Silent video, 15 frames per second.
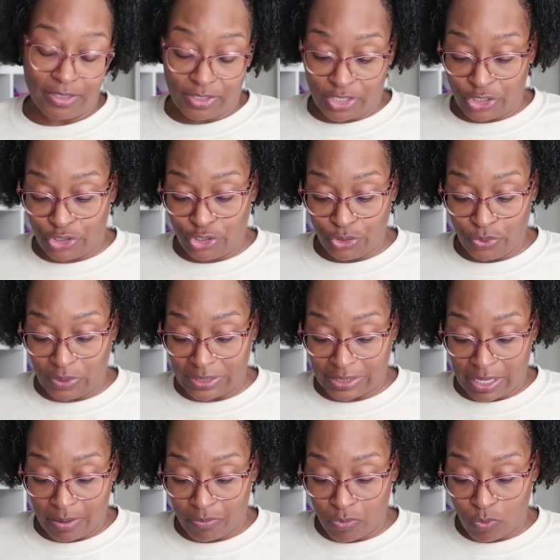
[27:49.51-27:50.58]
to do as
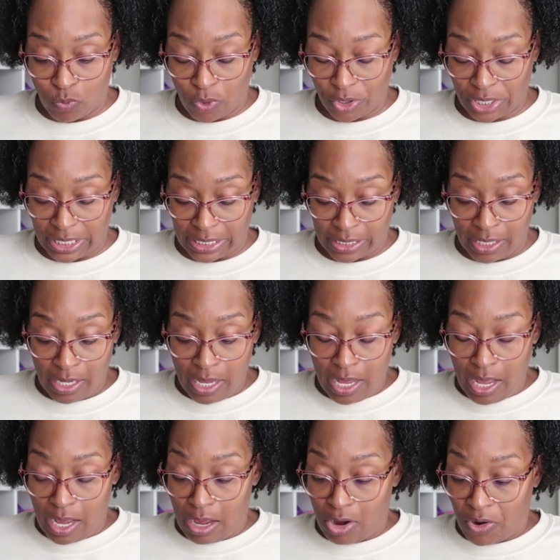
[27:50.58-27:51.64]
I'm working
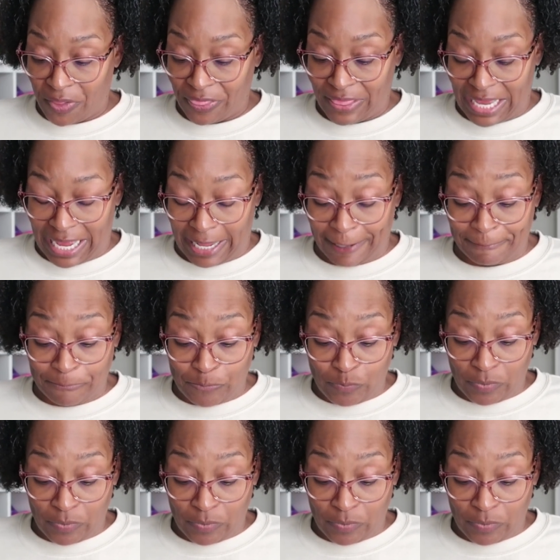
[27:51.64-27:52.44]
on that.